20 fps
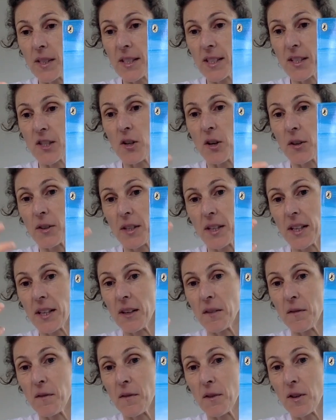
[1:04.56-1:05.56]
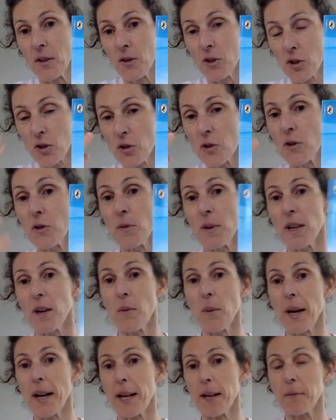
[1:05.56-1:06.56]
does not give the story
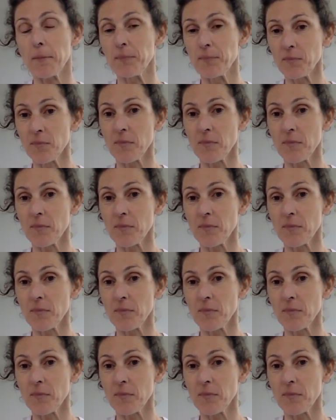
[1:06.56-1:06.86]
away.